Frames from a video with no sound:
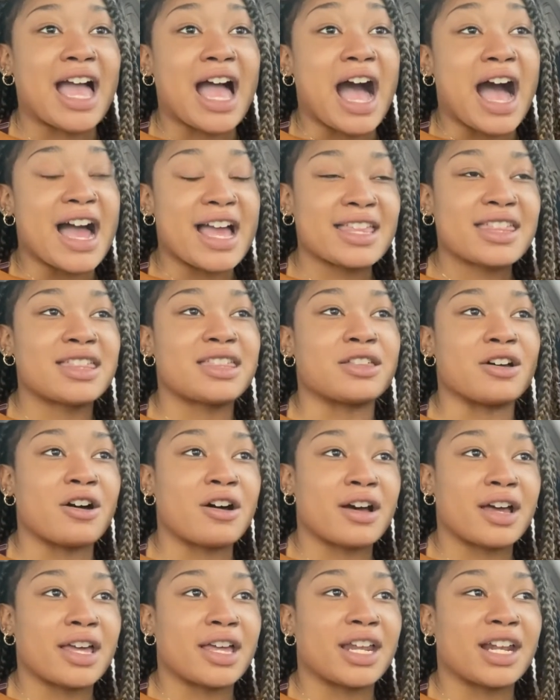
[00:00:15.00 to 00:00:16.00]
I
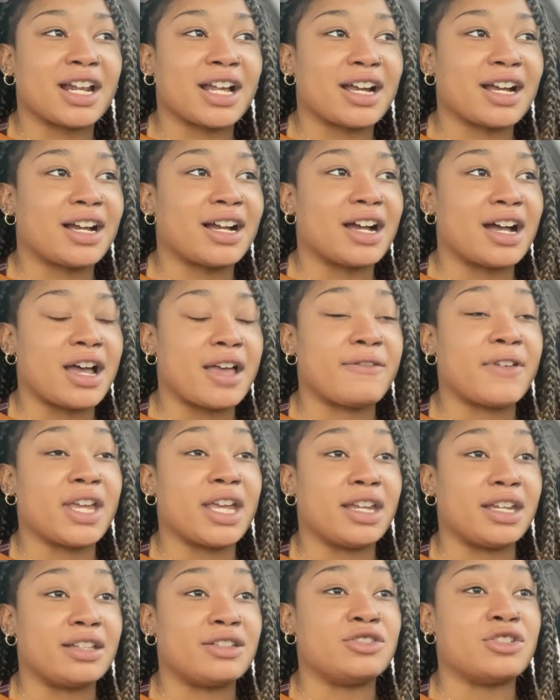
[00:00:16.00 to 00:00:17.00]
thought I've
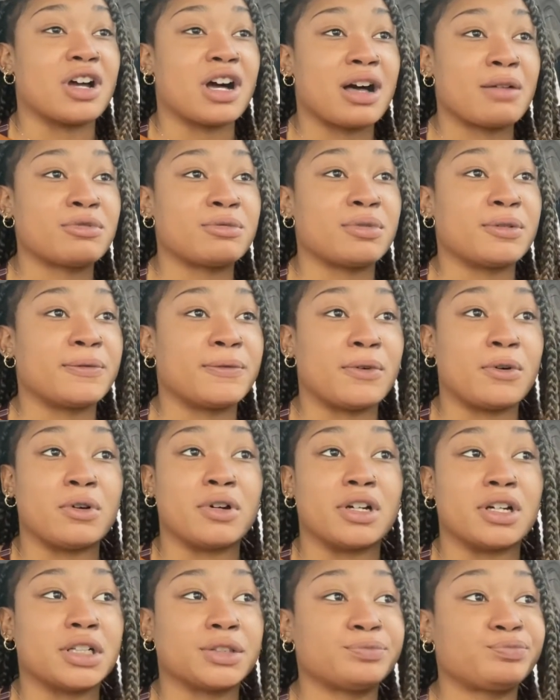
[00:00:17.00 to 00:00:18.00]
hated jobs before.